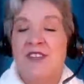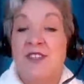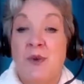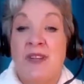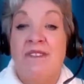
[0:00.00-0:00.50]

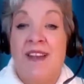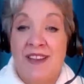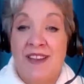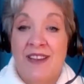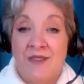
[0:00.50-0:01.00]
to
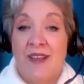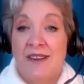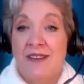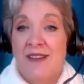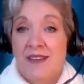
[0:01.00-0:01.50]
invite,
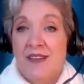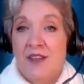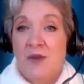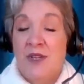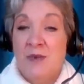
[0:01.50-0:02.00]
right?
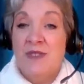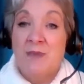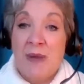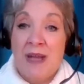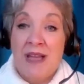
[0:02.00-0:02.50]
When you
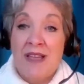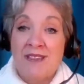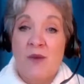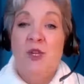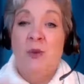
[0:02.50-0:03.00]
inspire
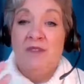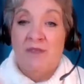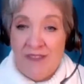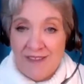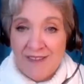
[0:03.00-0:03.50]
someone, you
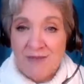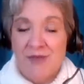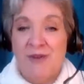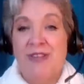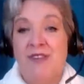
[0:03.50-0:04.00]
invite them
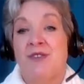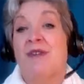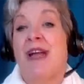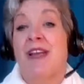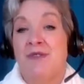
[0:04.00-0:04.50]
to
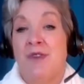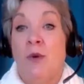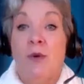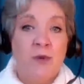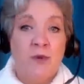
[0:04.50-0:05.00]
interact with you,
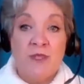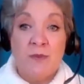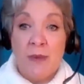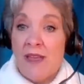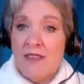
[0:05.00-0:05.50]
or you
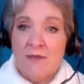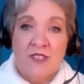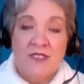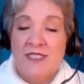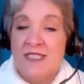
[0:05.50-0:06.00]
inspire them
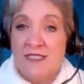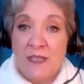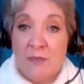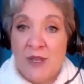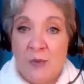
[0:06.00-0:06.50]
to seek
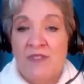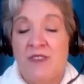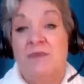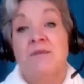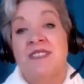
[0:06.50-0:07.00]
something
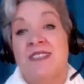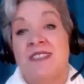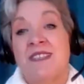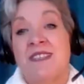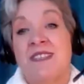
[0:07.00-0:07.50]
within
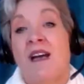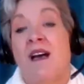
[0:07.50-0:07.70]
themselves.